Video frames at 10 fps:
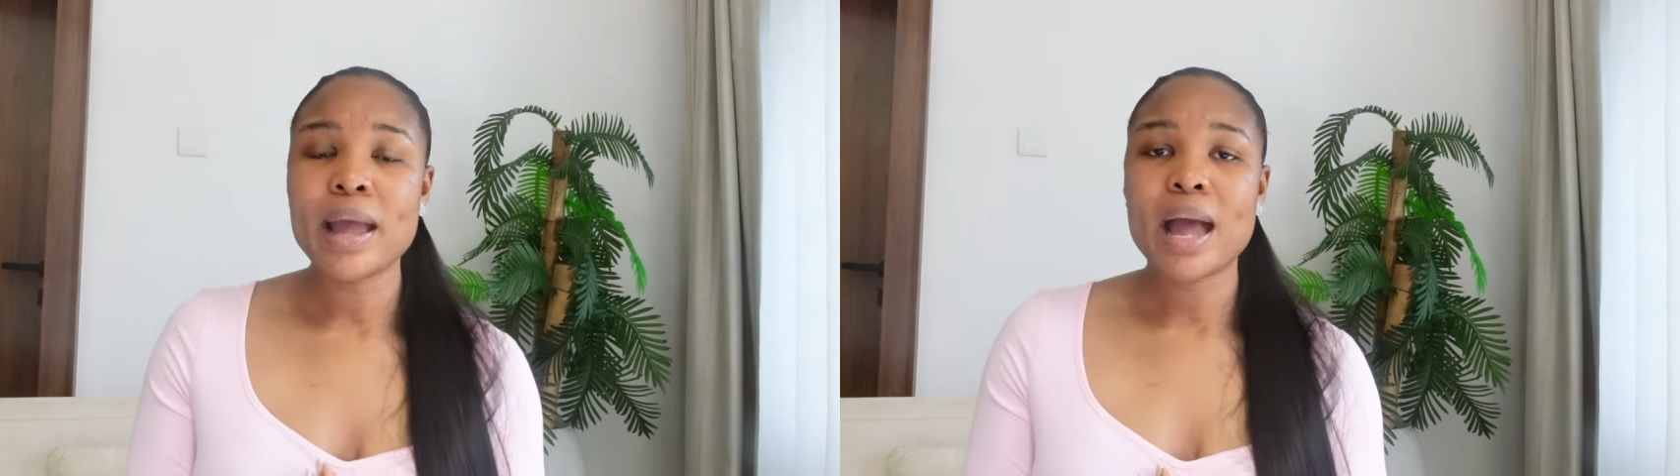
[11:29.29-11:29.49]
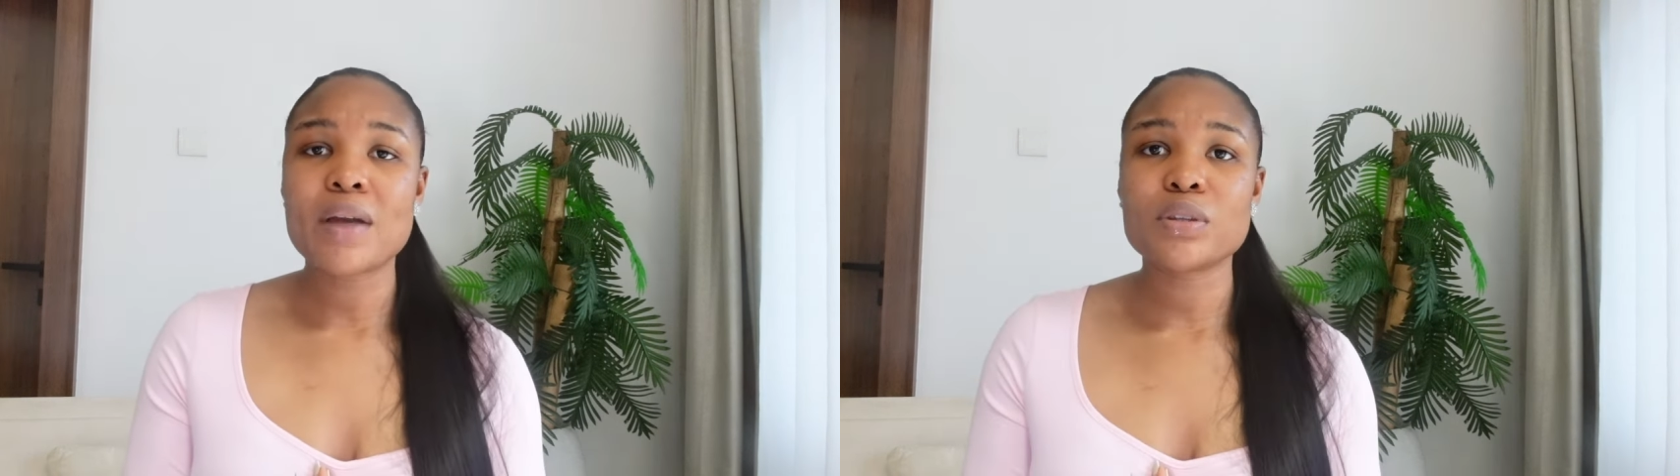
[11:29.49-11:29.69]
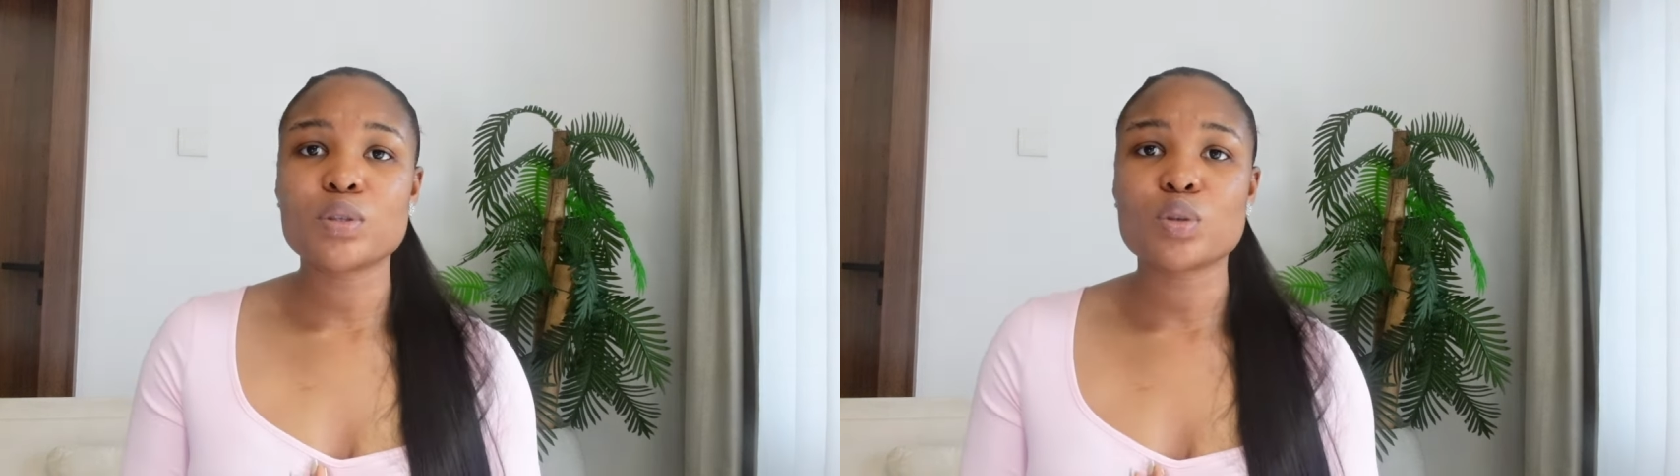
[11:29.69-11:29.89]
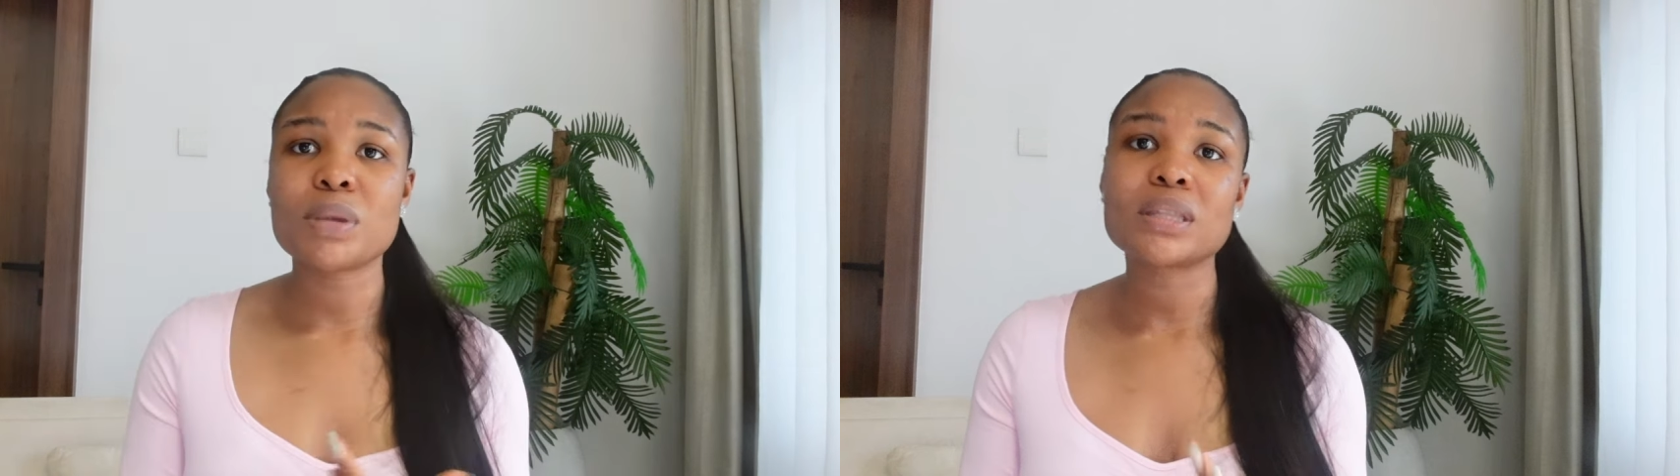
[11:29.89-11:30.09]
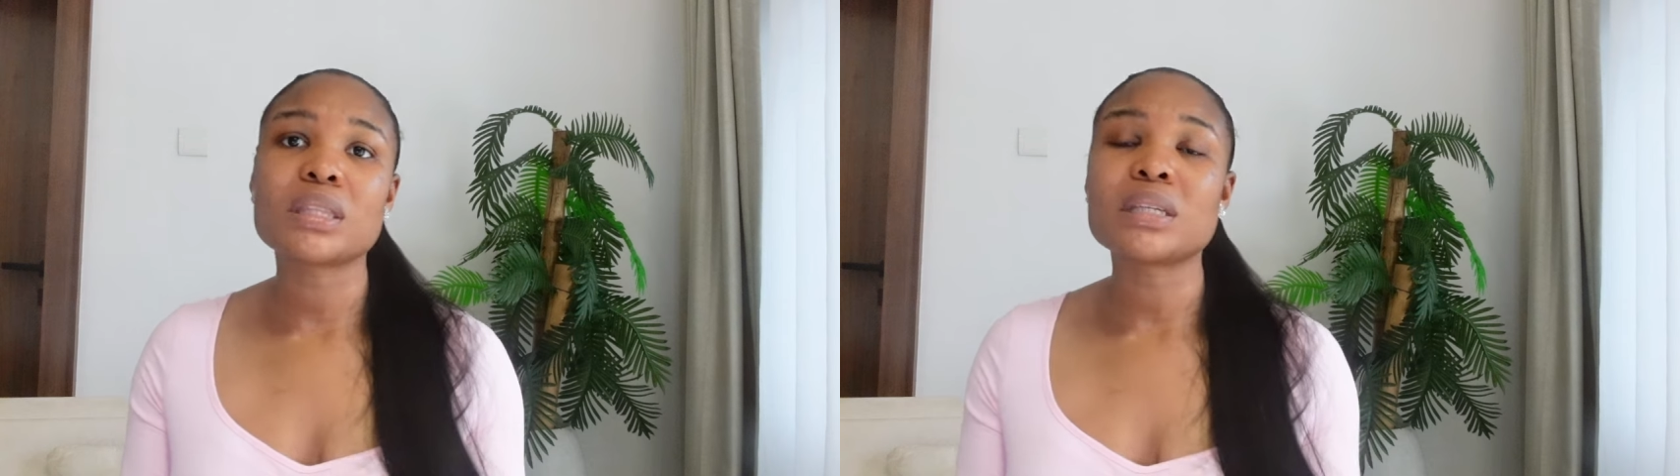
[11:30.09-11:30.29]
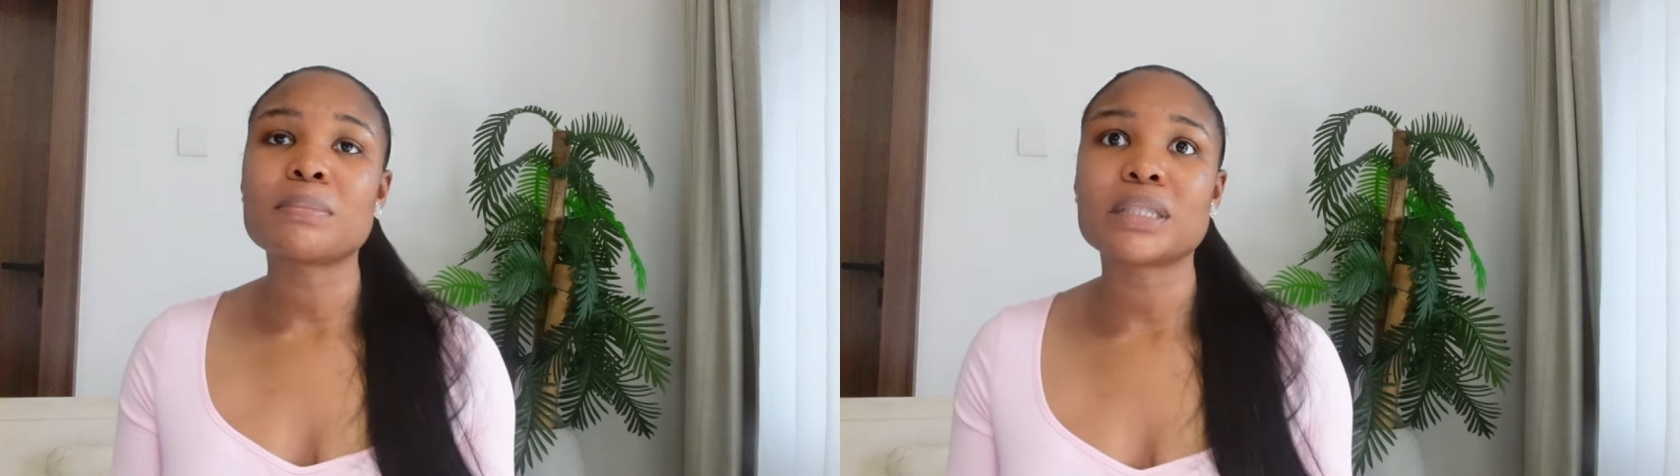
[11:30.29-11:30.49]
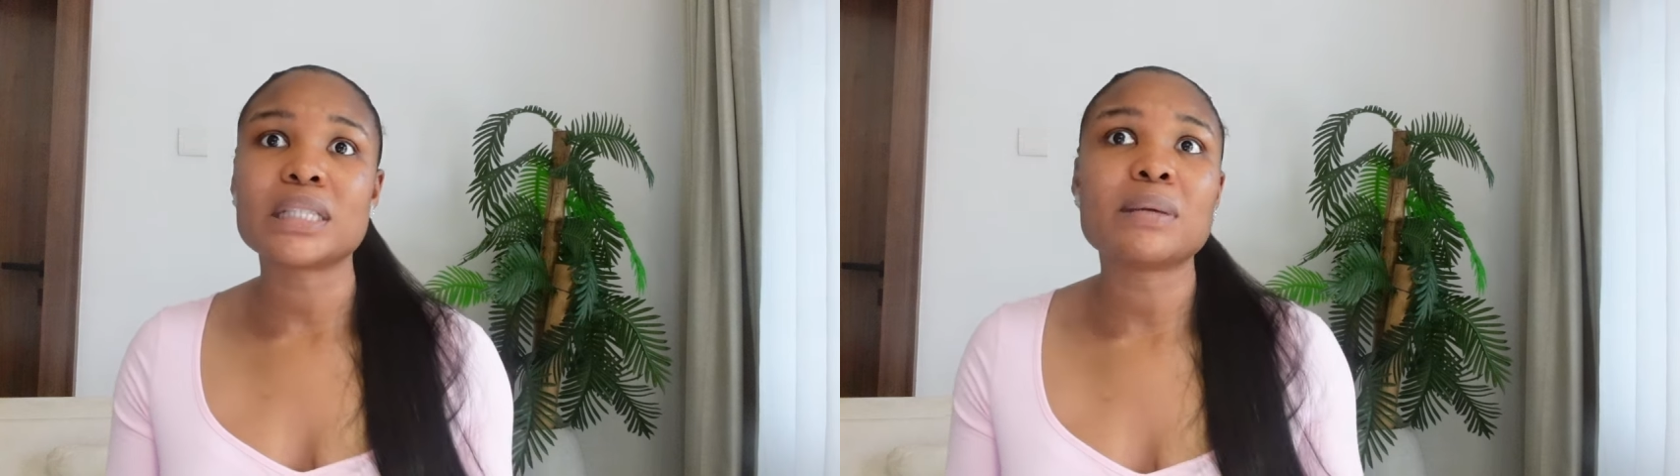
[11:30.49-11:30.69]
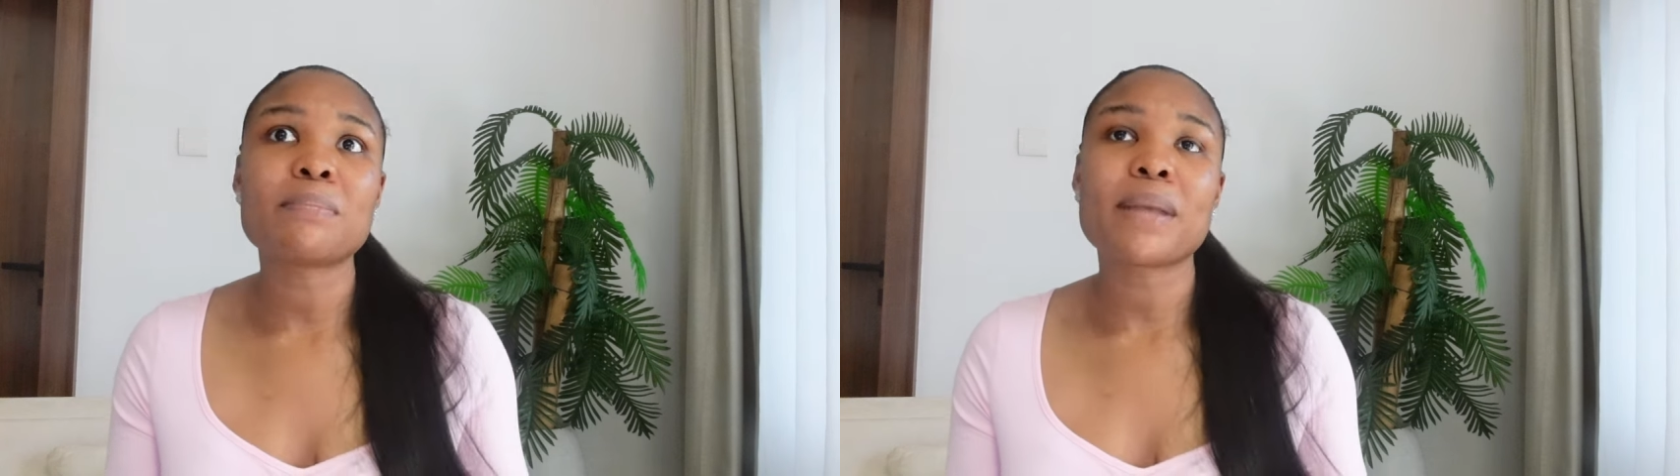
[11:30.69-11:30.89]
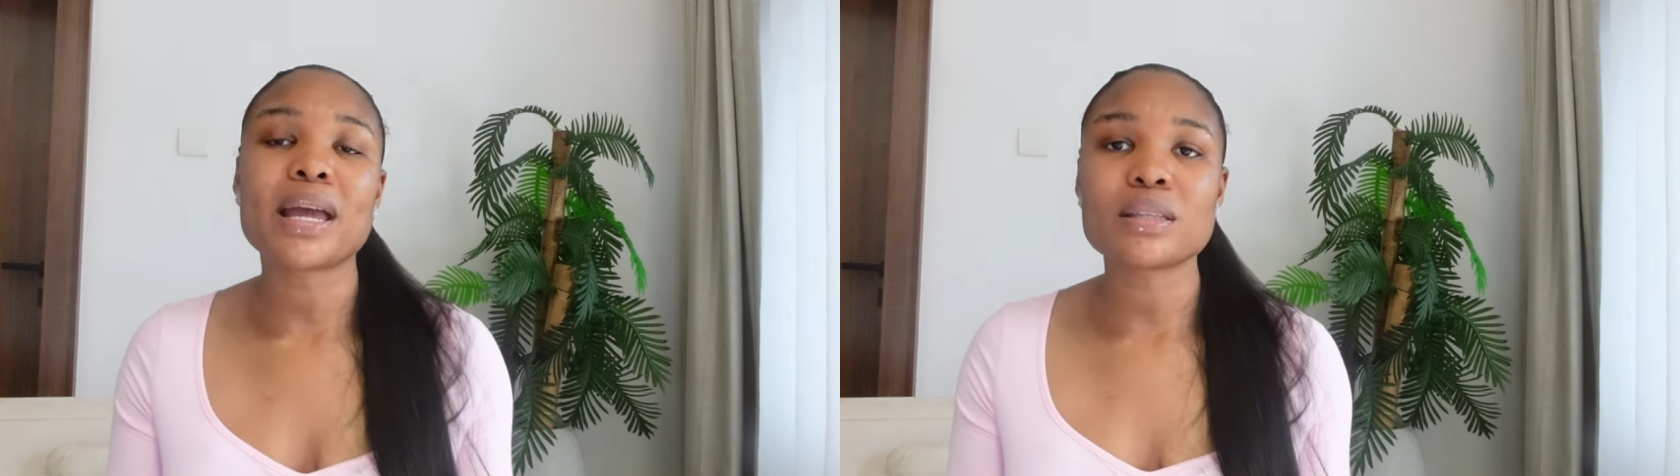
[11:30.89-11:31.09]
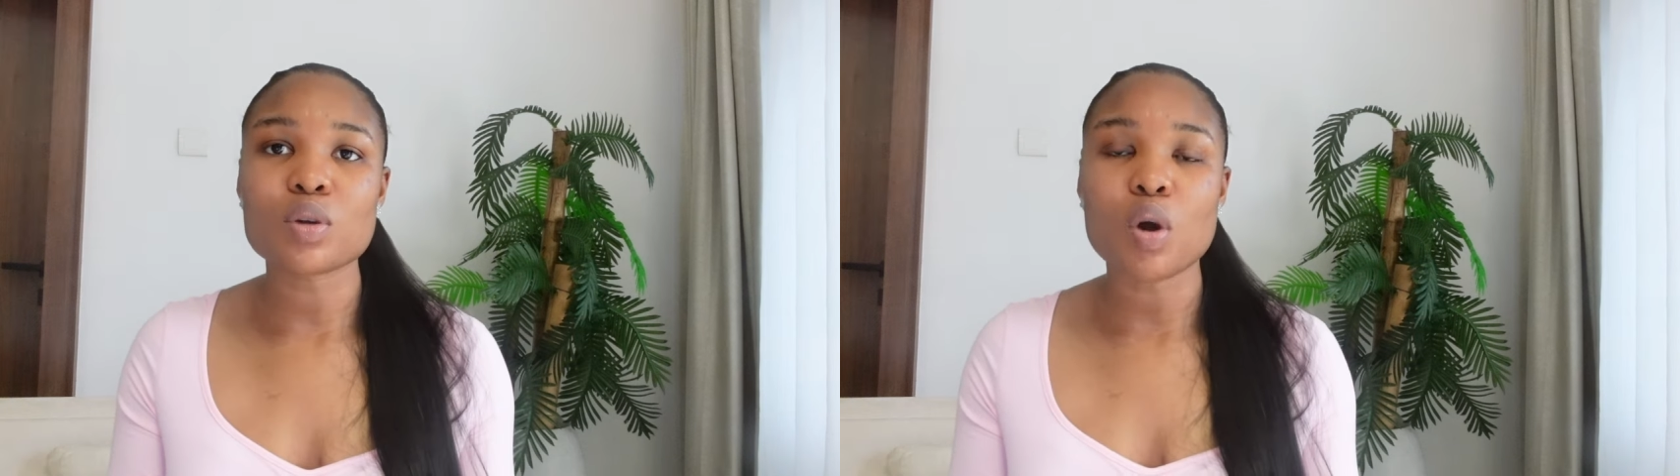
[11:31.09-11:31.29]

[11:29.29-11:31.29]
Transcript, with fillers: having to meet the, the demand